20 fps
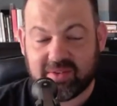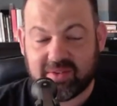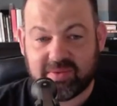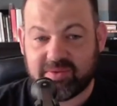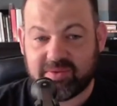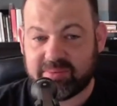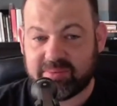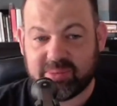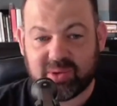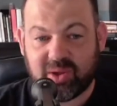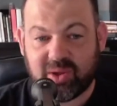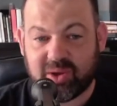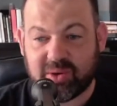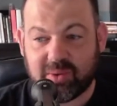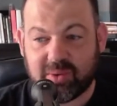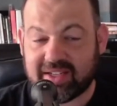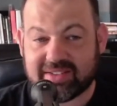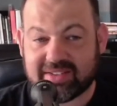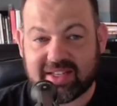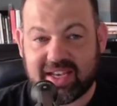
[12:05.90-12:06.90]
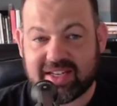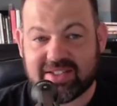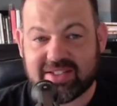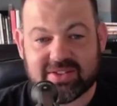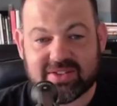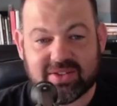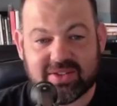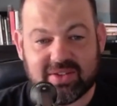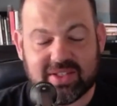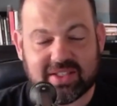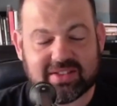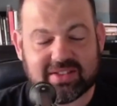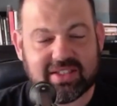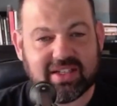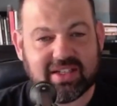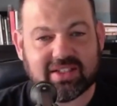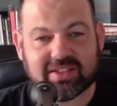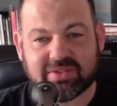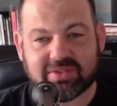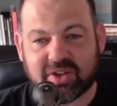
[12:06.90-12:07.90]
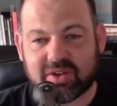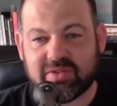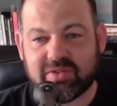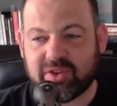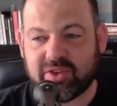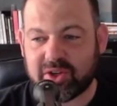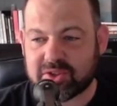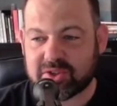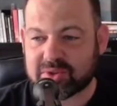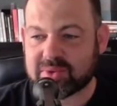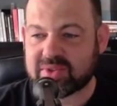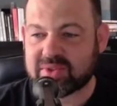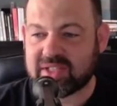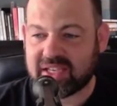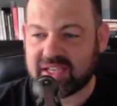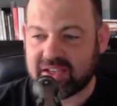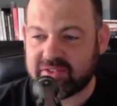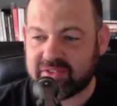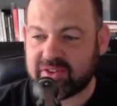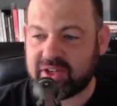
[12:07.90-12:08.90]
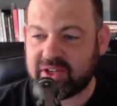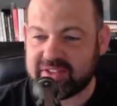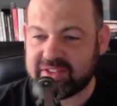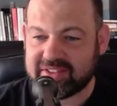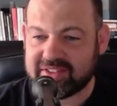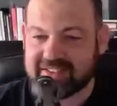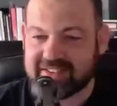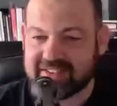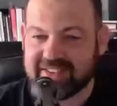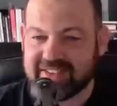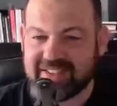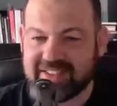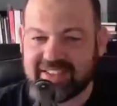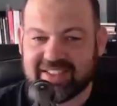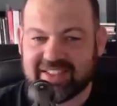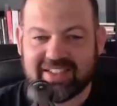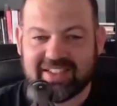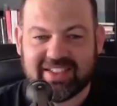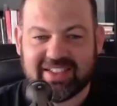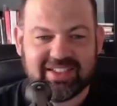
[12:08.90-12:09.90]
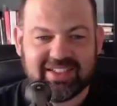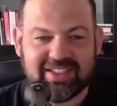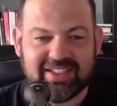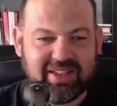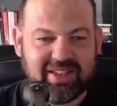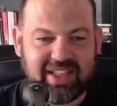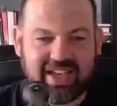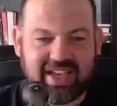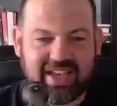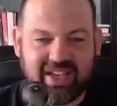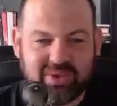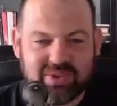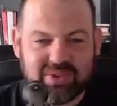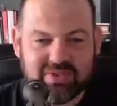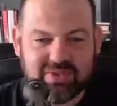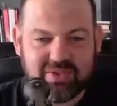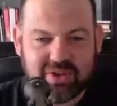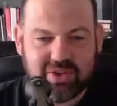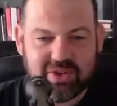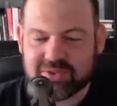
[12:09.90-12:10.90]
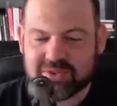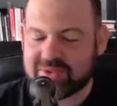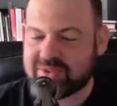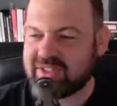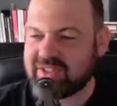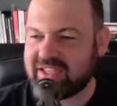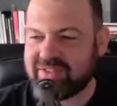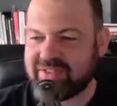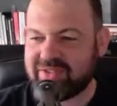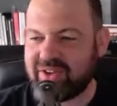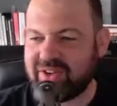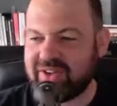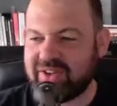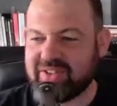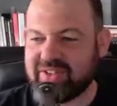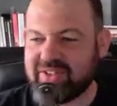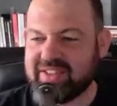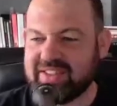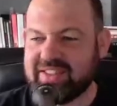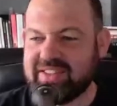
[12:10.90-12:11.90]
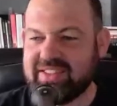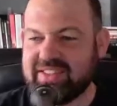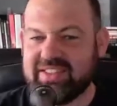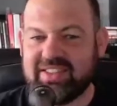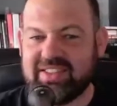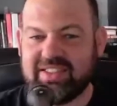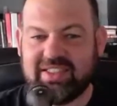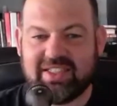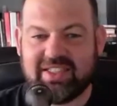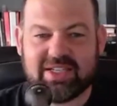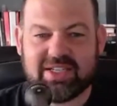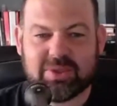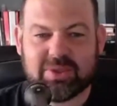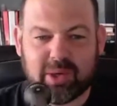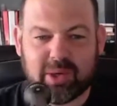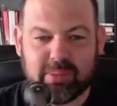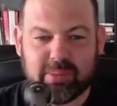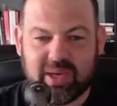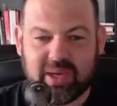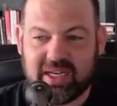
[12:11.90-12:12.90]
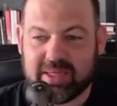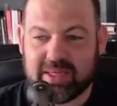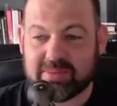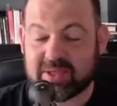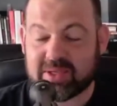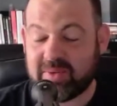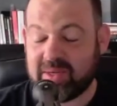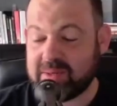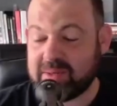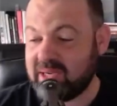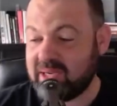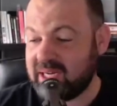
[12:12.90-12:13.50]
And I said, how'd you do this? He goes, I've got a virtual CFO. The hell's a virtual CFO? Yeah, do you want to meet him?